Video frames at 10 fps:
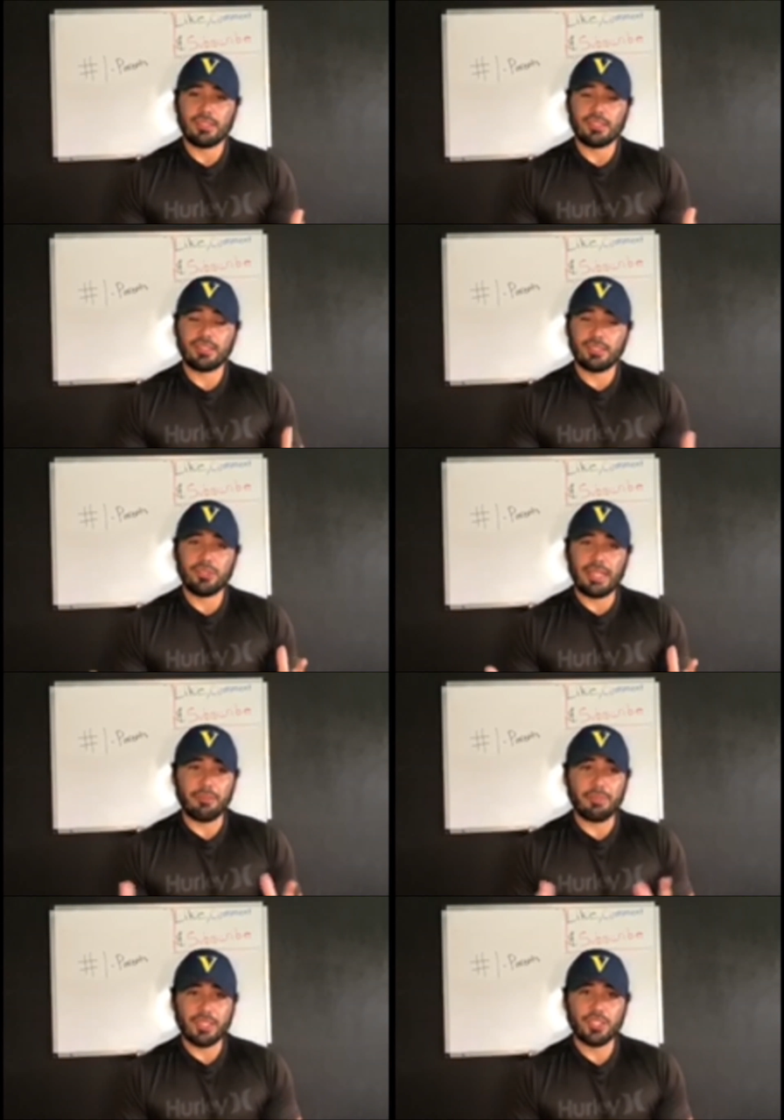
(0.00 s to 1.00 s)
to
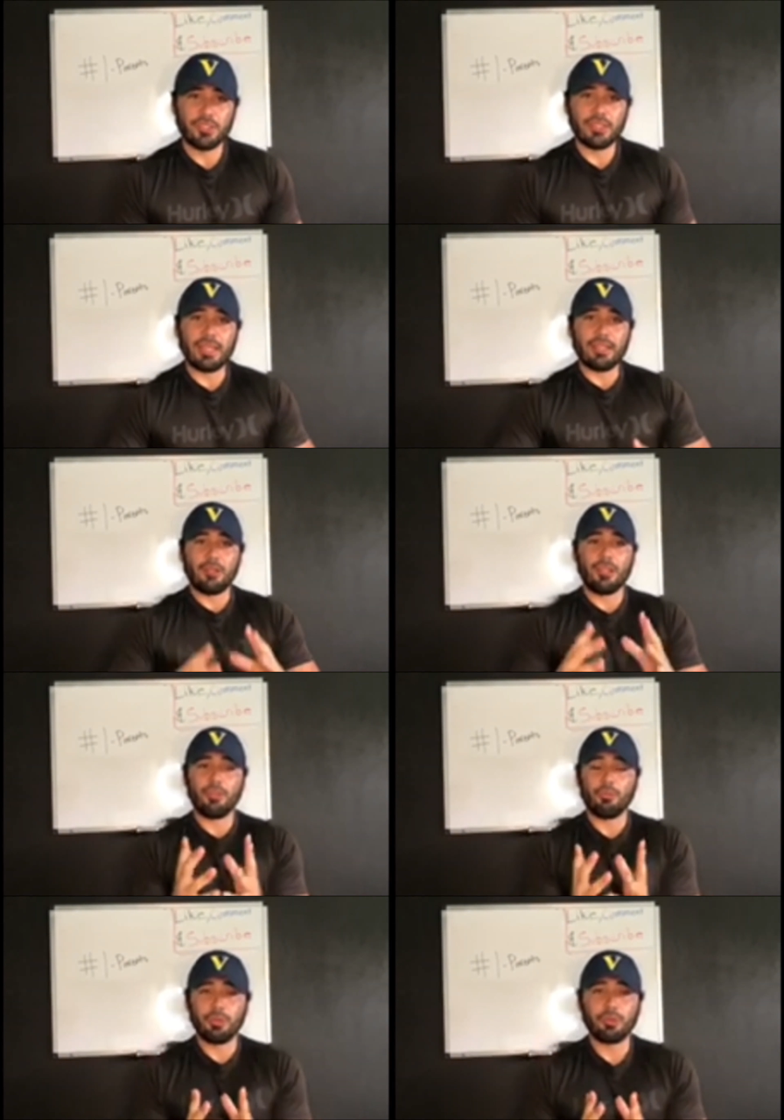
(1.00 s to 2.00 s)
make sure that
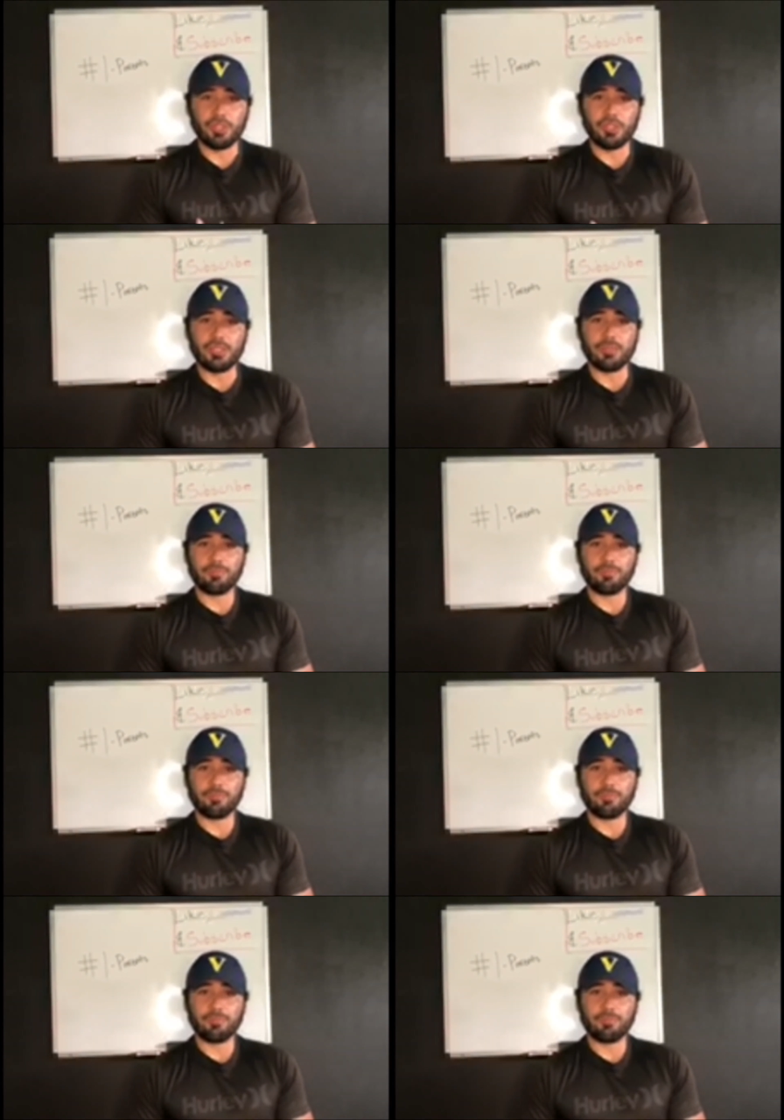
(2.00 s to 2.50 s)
we were good,